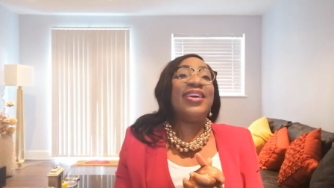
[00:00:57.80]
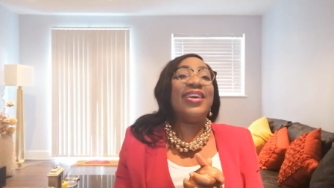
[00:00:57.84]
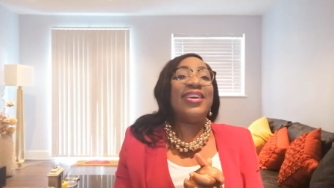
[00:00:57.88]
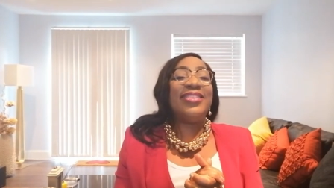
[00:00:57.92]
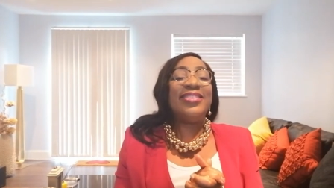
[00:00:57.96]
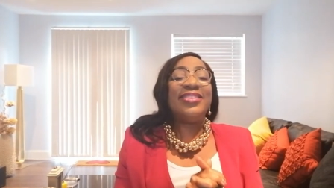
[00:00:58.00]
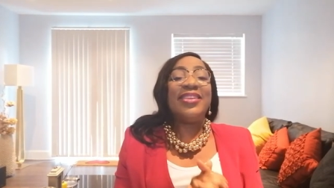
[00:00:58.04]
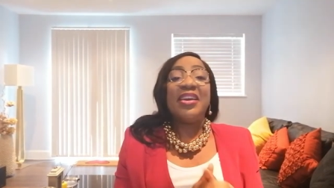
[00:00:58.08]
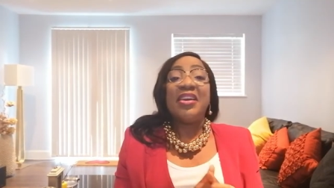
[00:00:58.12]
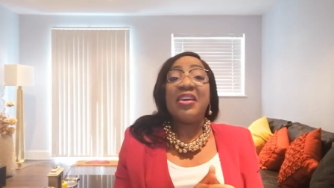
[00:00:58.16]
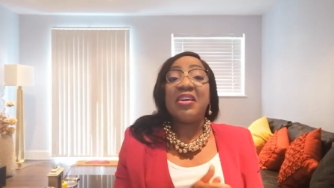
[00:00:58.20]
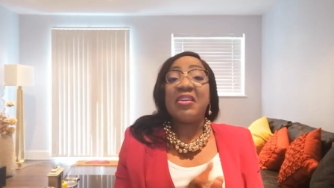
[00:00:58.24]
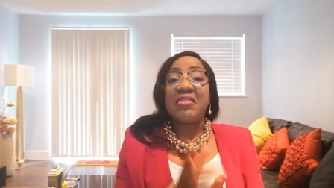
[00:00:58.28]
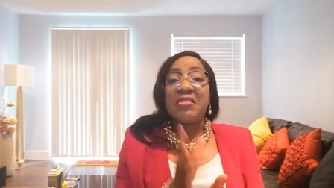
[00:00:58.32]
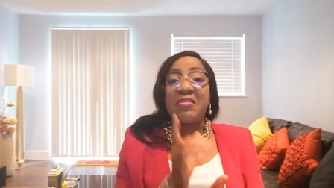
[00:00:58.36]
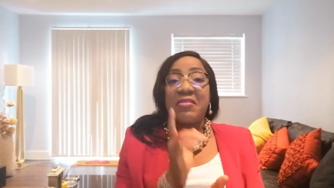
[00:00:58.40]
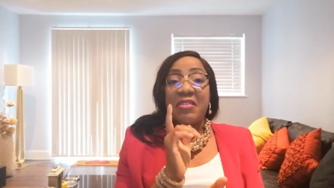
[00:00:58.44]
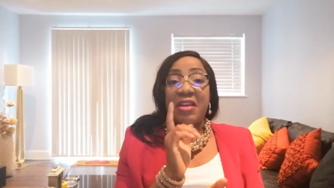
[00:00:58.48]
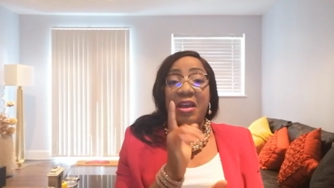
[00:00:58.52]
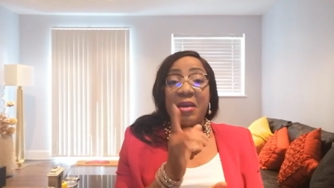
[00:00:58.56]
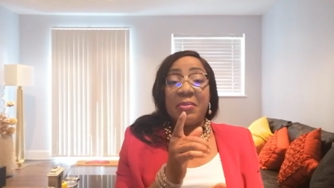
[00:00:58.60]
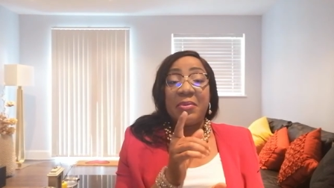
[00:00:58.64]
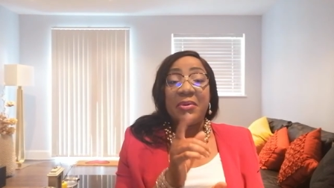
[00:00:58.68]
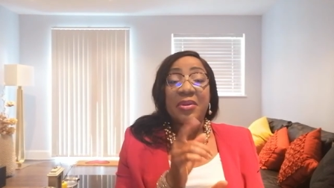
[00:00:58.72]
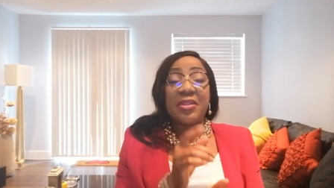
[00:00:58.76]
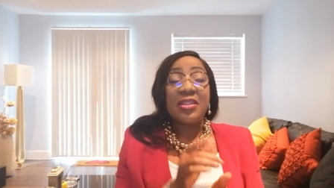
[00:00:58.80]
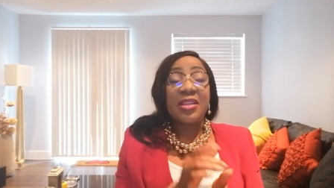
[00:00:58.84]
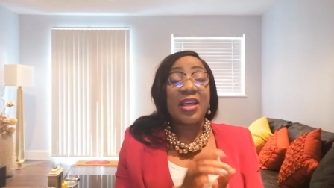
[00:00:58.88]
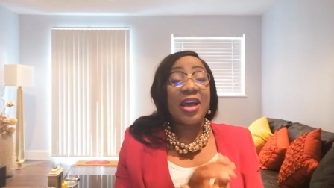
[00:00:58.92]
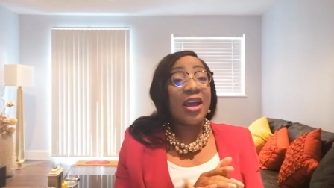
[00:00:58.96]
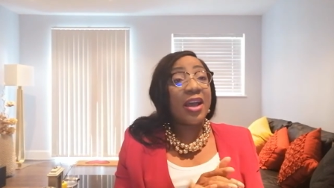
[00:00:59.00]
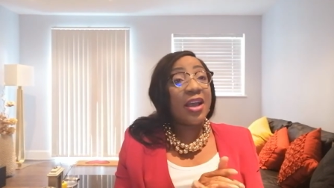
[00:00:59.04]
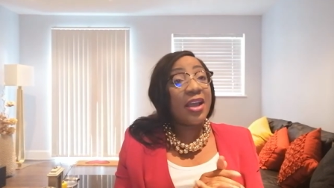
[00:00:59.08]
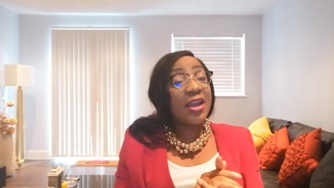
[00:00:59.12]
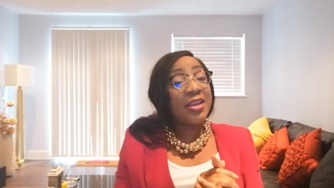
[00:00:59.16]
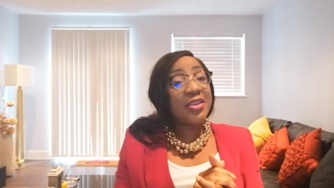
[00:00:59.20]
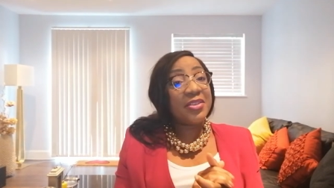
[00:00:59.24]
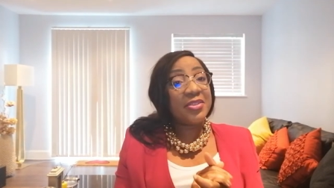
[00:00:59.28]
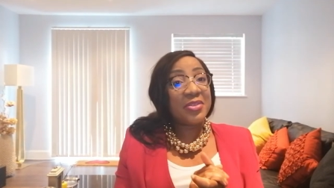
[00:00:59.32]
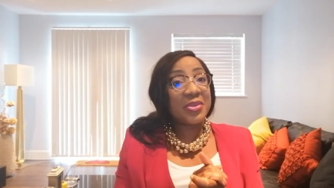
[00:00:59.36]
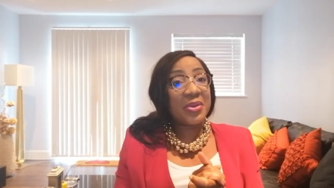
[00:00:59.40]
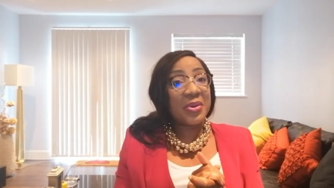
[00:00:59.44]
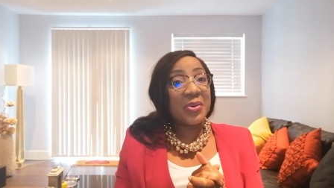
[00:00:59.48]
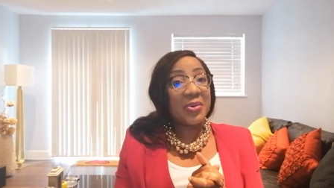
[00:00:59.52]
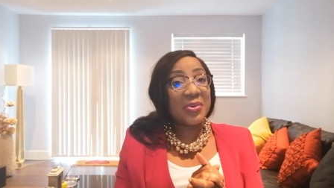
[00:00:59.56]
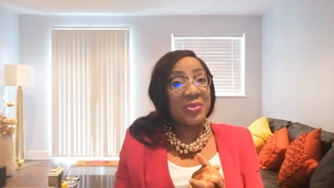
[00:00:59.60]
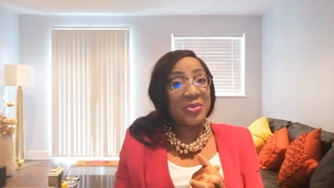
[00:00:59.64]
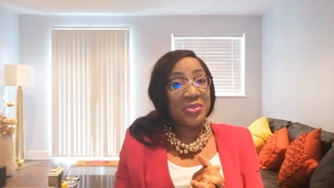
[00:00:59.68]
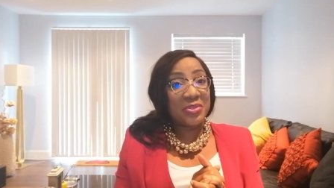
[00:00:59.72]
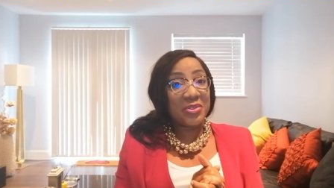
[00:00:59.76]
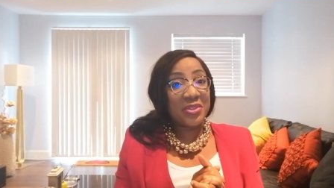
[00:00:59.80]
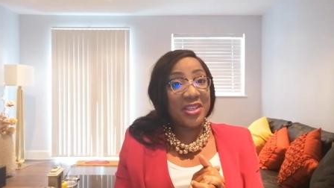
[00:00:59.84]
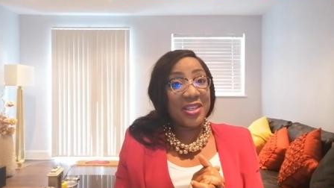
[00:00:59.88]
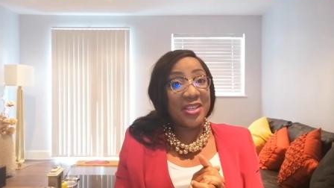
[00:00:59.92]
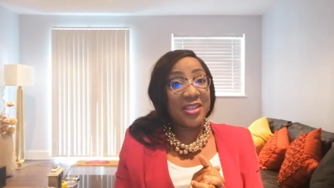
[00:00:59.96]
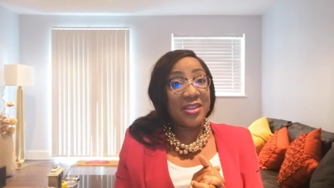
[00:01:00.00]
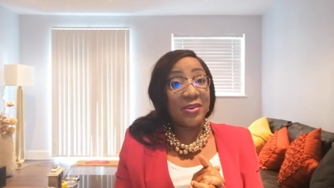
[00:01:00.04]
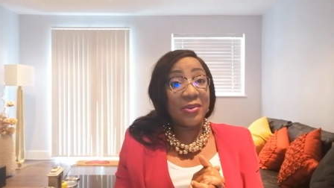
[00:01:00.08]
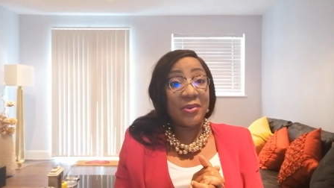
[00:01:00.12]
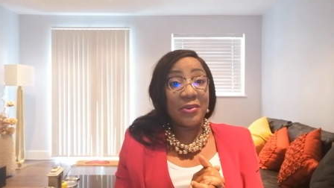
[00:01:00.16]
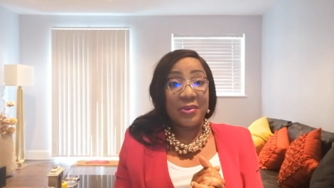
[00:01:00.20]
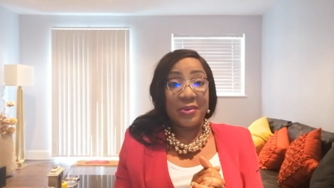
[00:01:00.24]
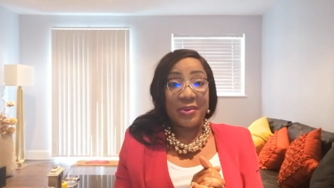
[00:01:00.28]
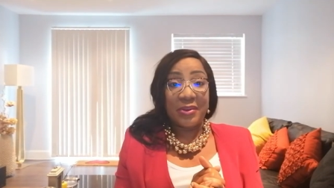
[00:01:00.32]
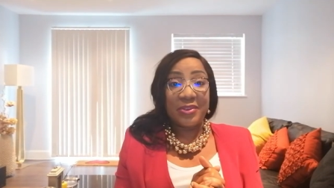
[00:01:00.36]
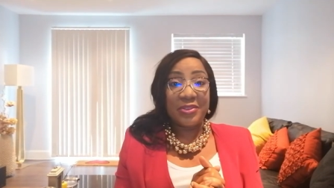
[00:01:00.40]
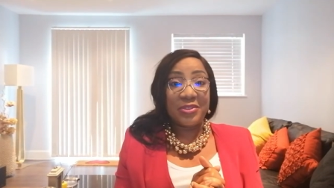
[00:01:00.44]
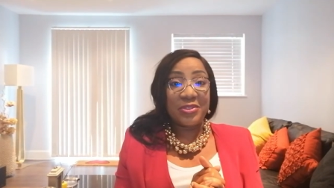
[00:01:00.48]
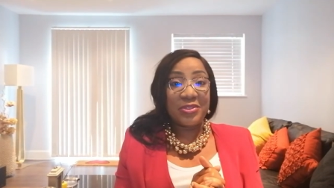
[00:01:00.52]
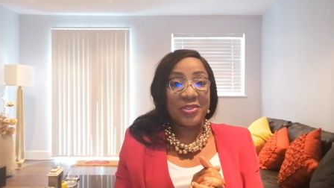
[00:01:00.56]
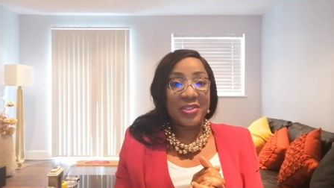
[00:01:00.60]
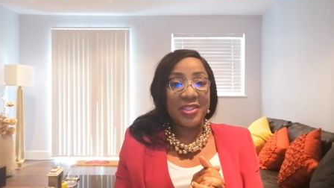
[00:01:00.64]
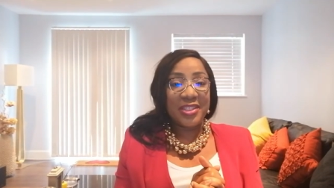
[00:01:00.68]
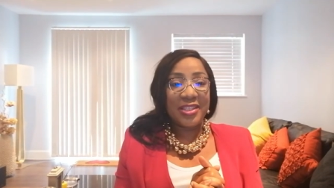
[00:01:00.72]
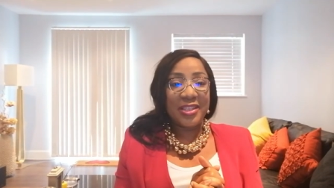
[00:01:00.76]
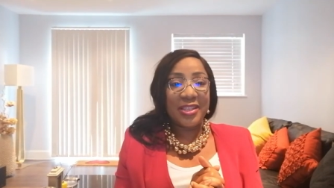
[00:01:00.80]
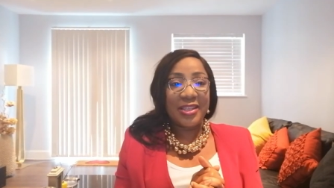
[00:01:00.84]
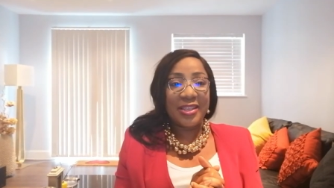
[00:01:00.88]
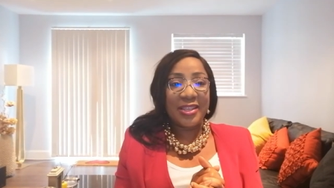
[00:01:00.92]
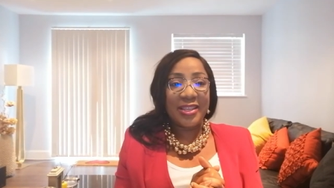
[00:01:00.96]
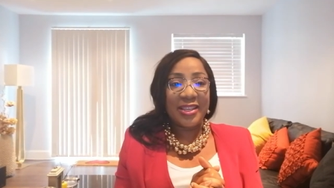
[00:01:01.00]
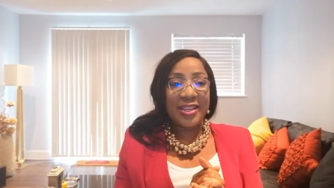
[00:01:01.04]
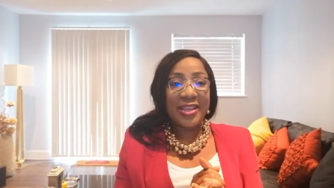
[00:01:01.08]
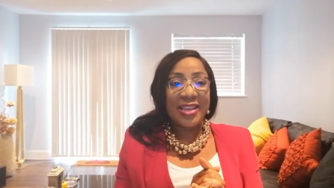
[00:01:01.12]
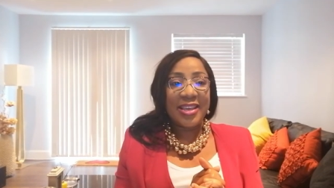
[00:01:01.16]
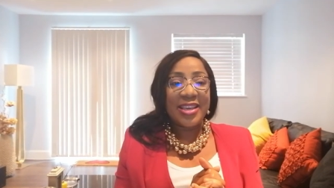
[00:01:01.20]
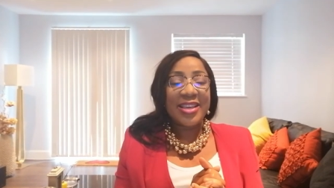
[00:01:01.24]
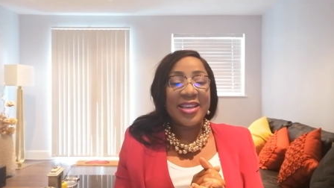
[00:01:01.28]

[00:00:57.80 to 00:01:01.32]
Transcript: then grab a nice cold drink or hot drink